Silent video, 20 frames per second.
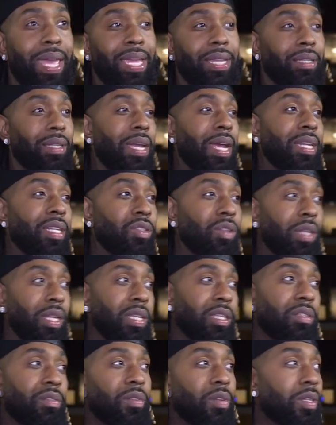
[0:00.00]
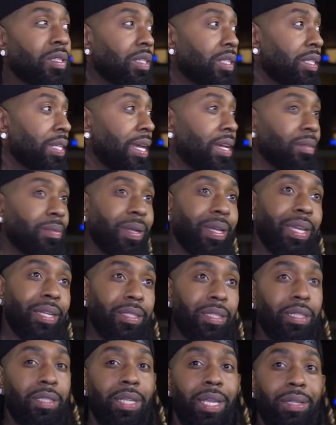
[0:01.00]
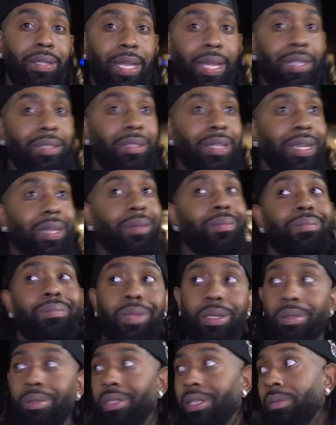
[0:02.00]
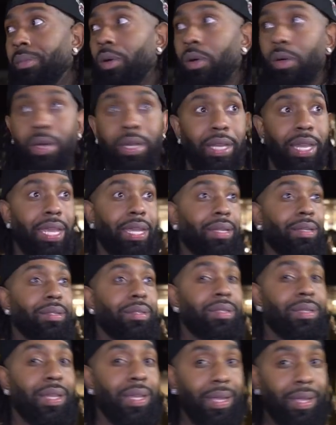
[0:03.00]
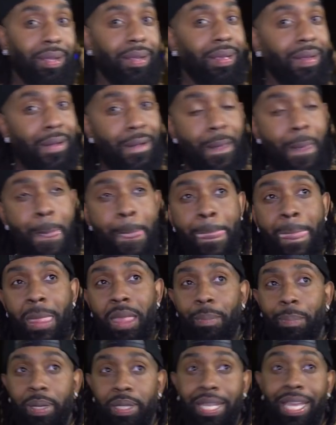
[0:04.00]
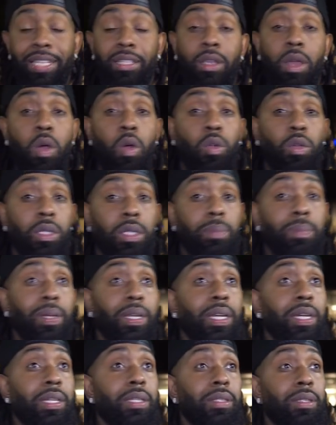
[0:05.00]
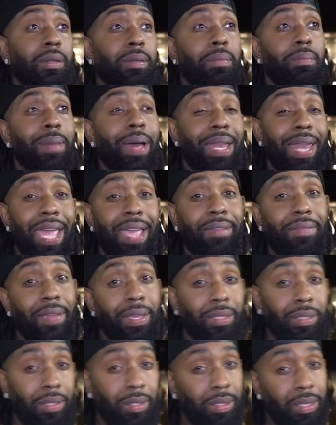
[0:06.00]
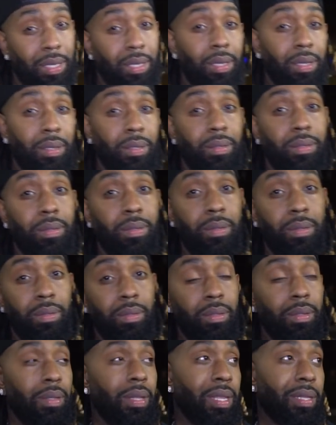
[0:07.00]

hey, I need you to lay these floors in this house, bro. I got to sell this house. Like, it's like, bro, come on. It's like, but that's only because my life has ascended. Mm-hmm.